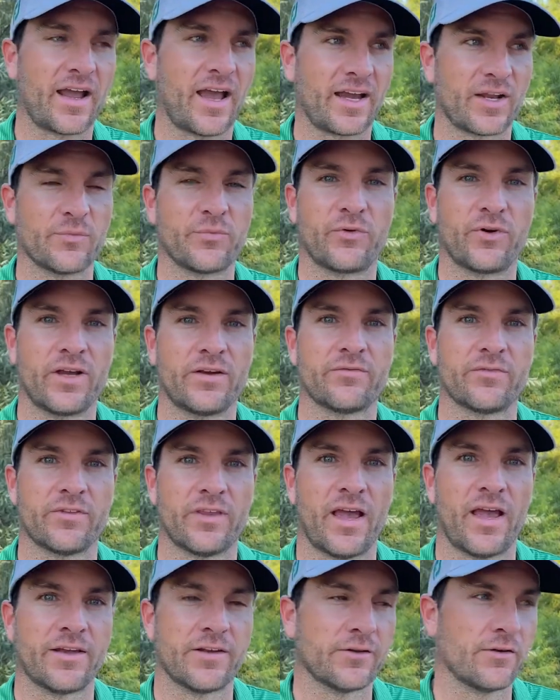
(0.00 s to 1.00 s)
I can play for
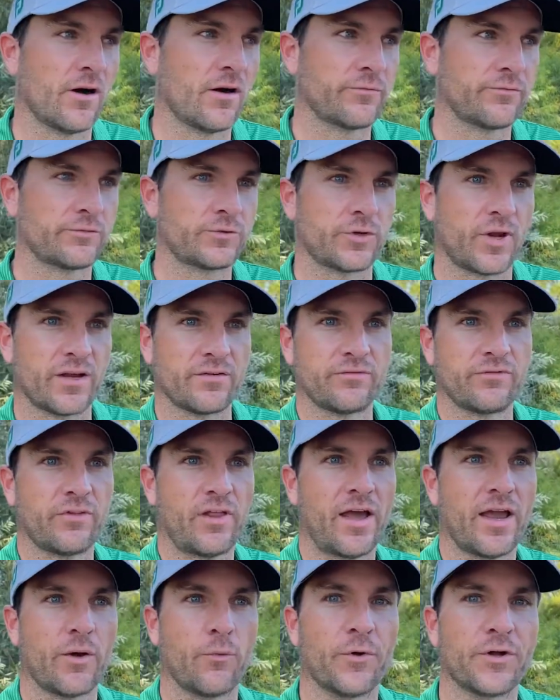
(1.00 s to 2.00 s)
that. You know, I'll try and
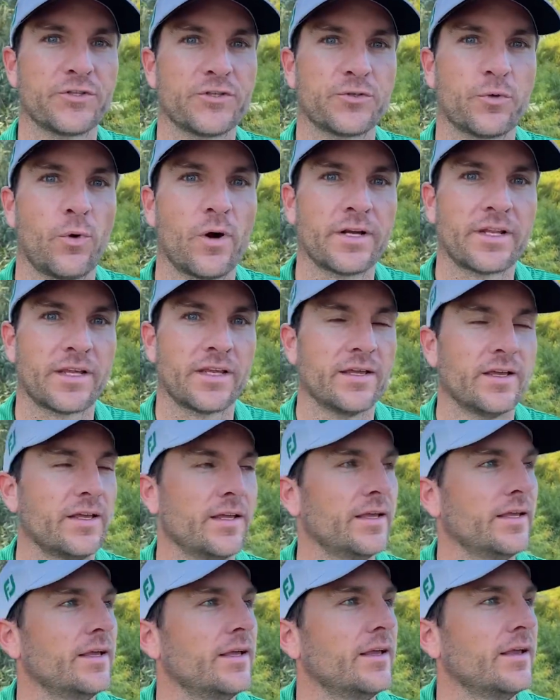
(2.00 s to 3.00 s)
fly at 120.
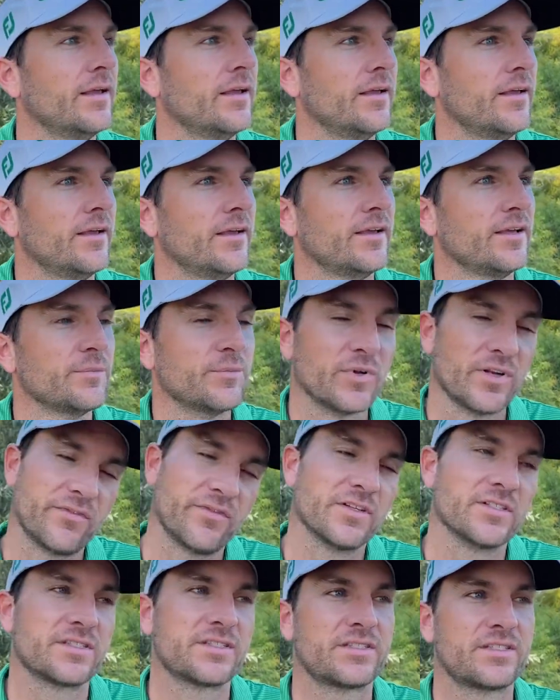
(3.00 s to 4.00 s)
But if
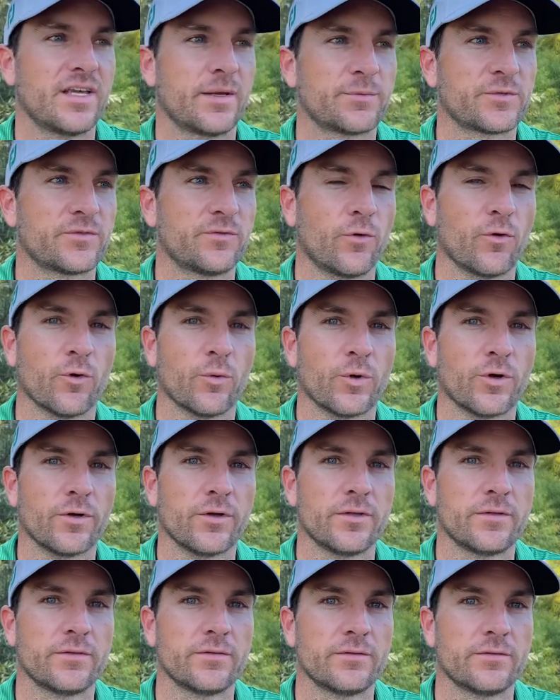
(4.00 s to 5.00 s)
it skips forward,
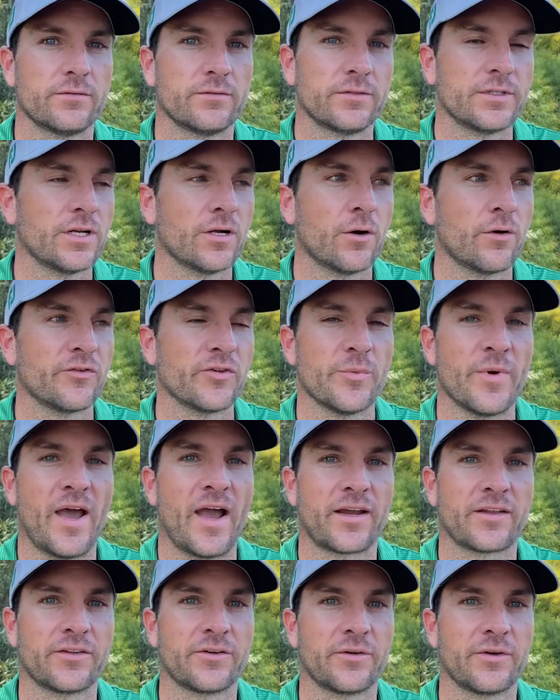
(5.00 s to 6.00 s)
you know, over the
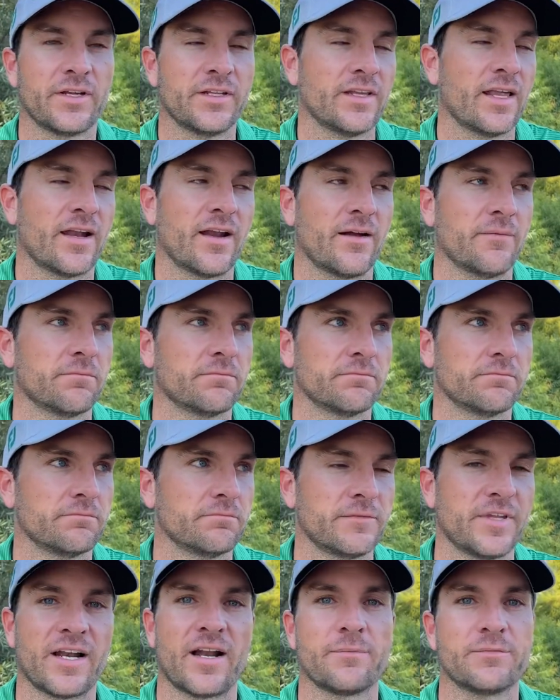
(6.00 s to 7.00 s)
back of the green, then I'm
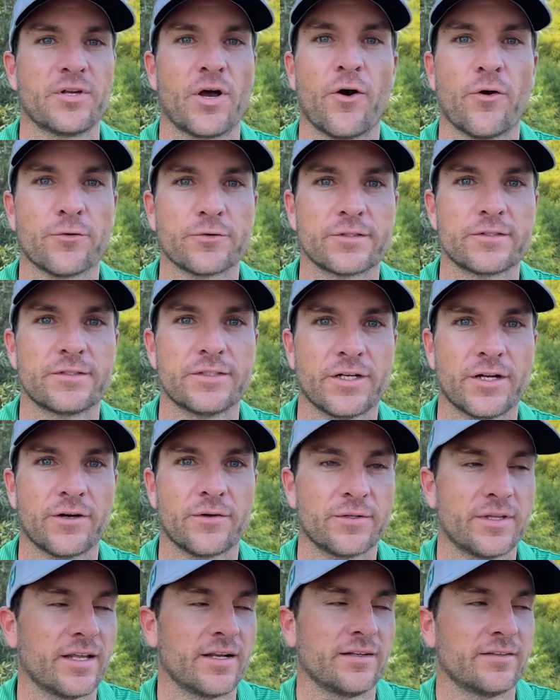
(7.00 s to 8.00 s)
toast, you mm-hmm.
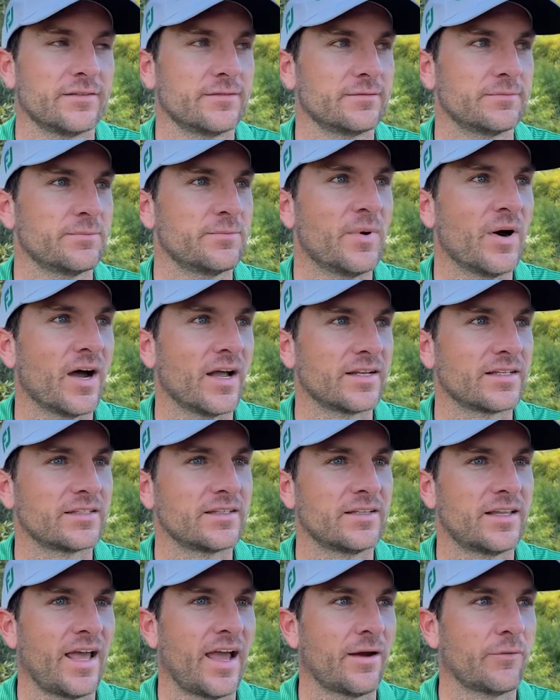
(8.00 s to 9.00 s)
know, then, but
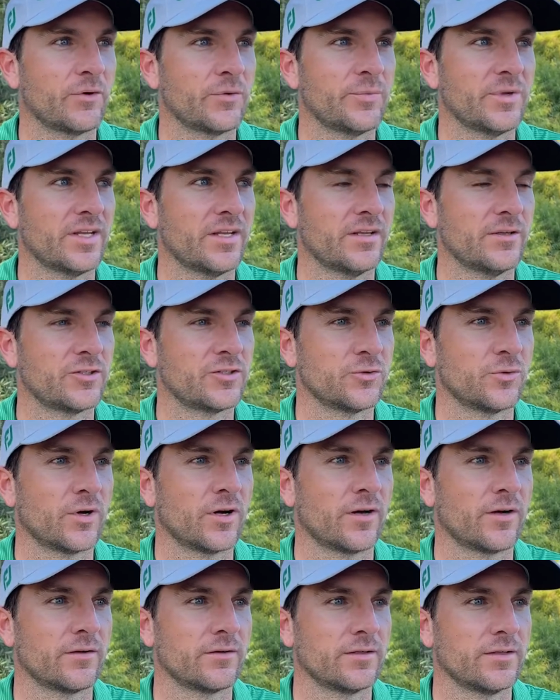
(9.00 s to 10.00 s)
that would be to
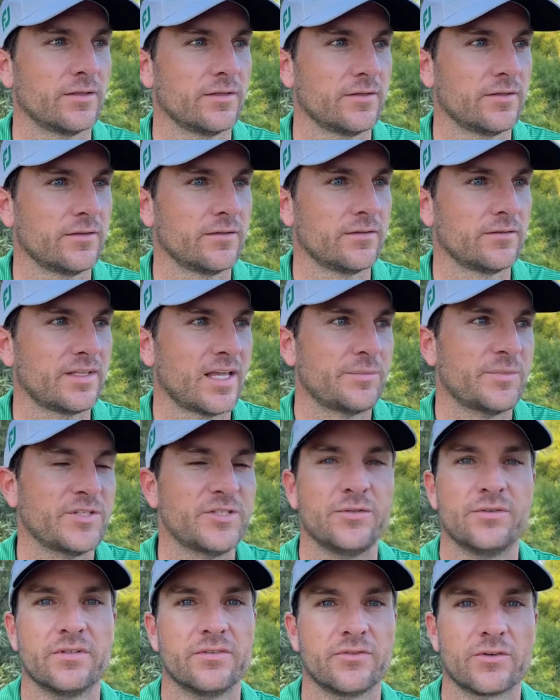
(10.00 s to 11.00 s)
where that'd be
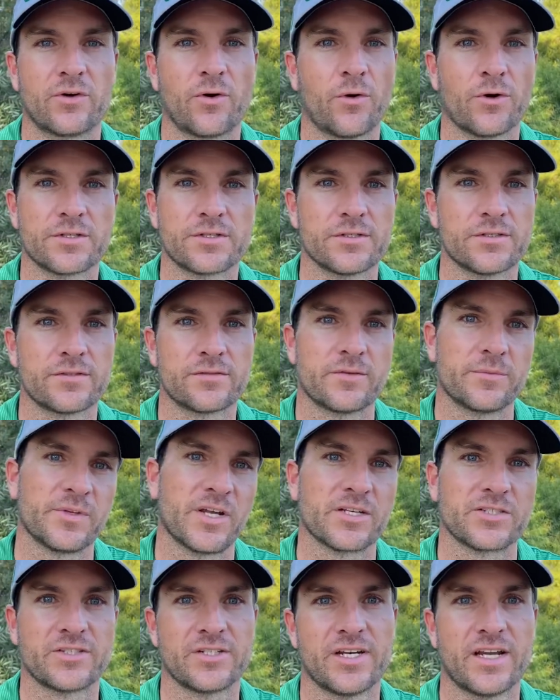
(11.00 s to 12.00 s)
two different courses from
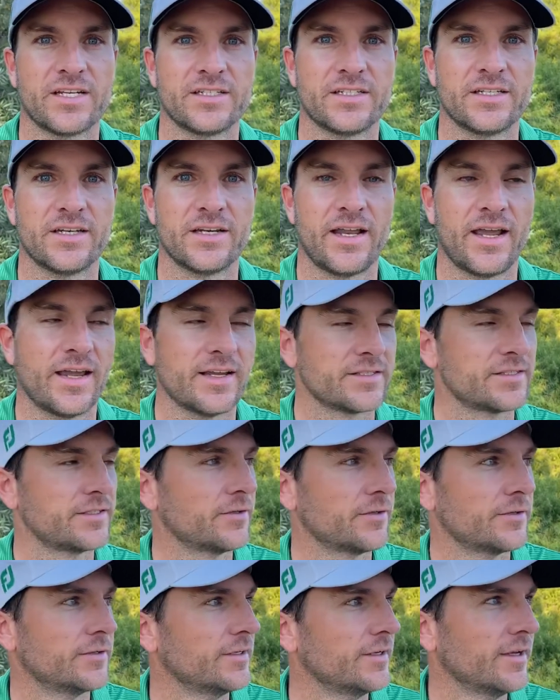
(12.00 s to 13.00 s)
yesterday to today. So
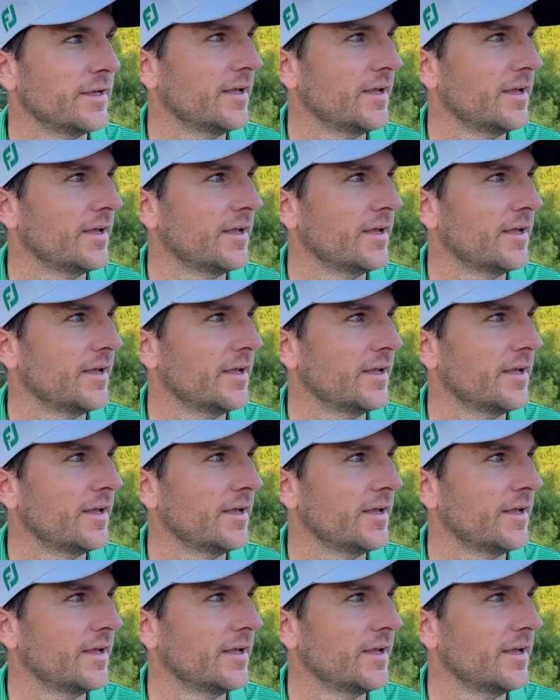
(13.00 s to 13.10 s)
mm-hmm.